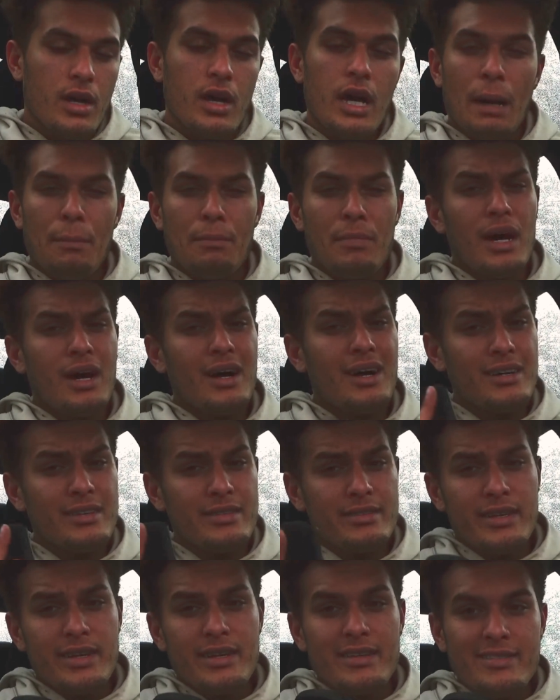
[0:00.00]
I'm not gonna
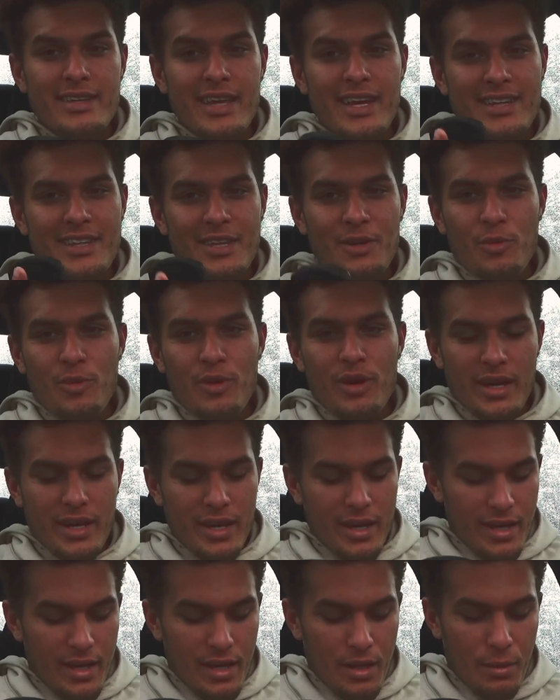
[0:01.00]
say exactly what
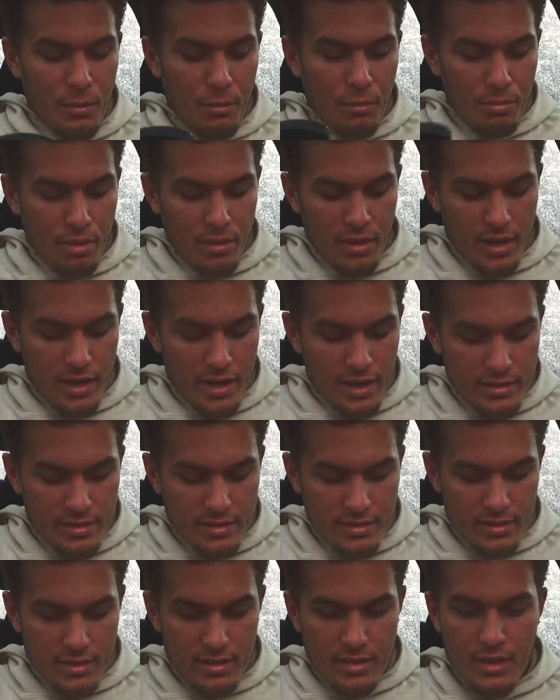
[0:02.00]
yet, but
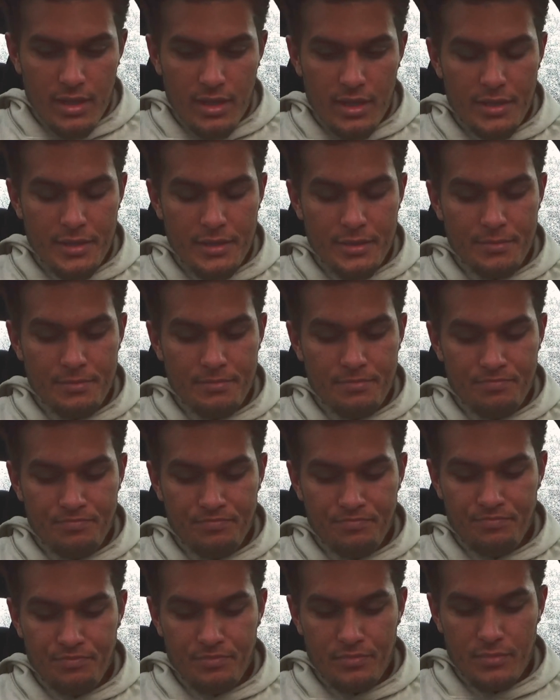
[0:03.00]

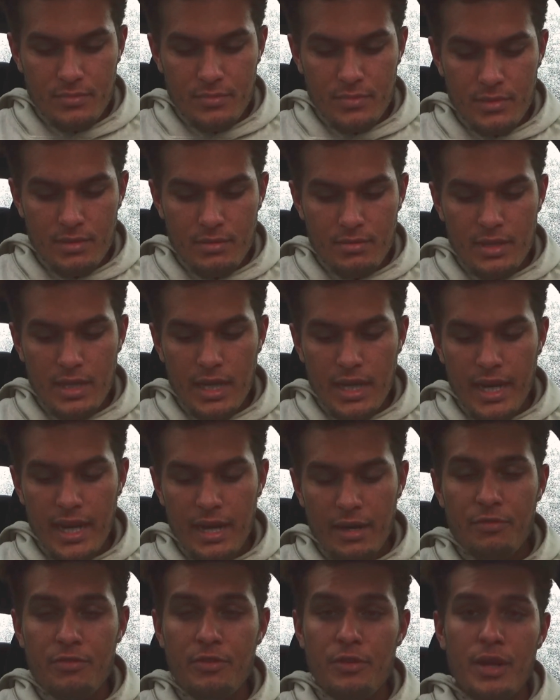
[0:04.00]
I
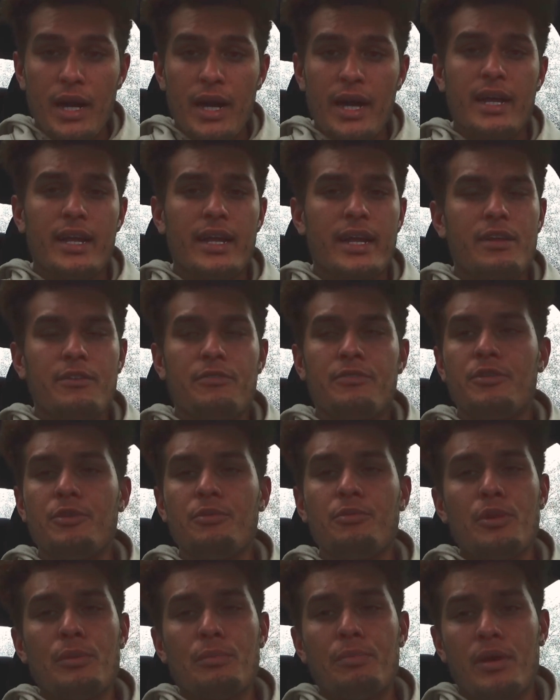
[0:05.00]
gotta get a few
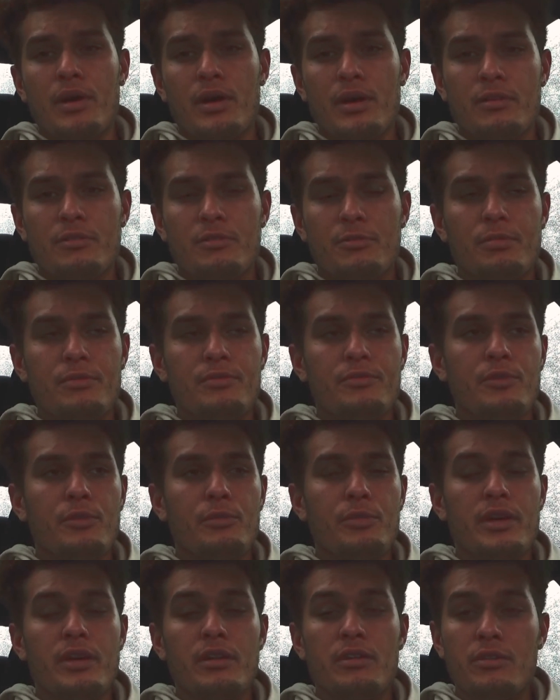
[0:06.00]
more parts before
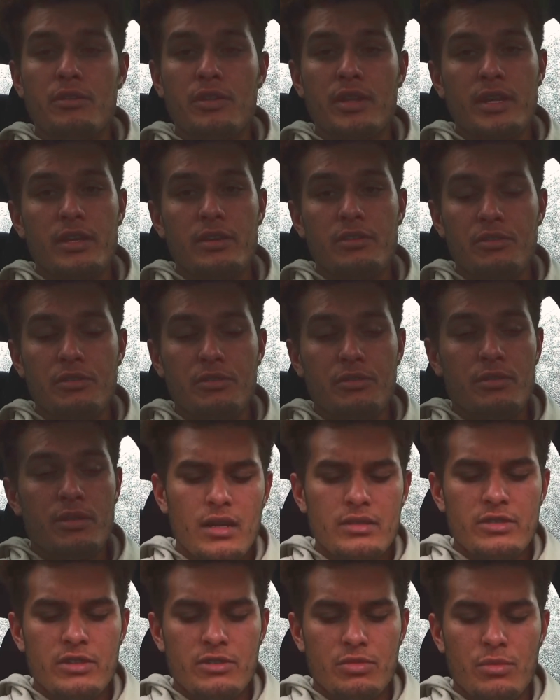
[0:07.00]
we can do the e-tune.
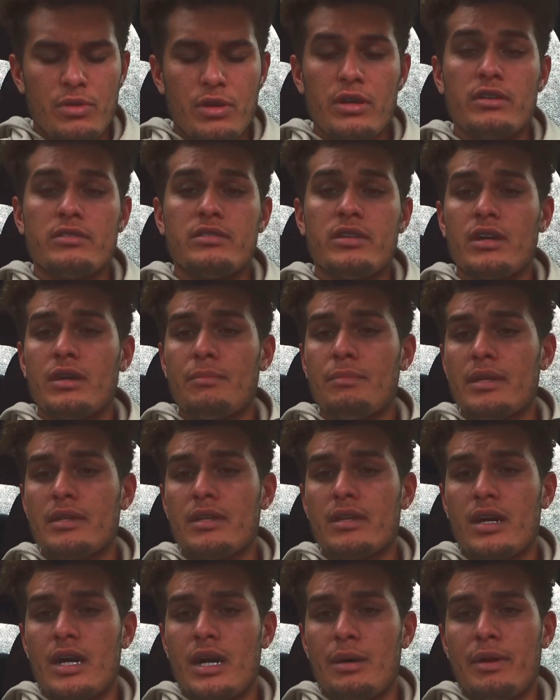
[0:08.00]
Just wanted to talk about the
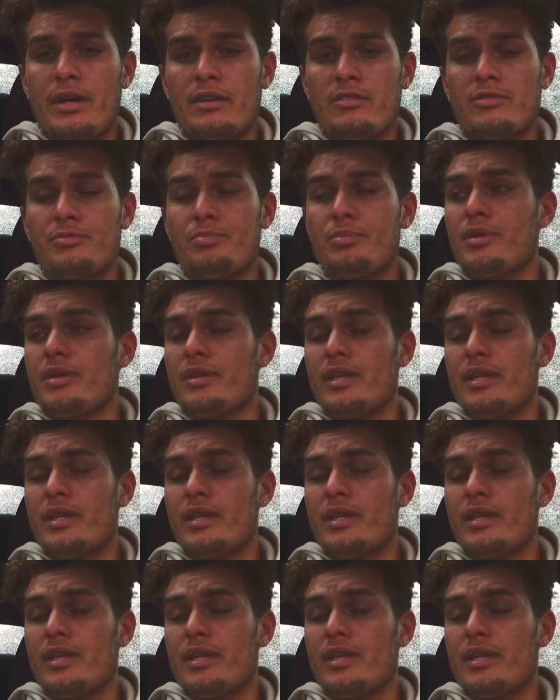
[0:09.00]
Cobb Acessport.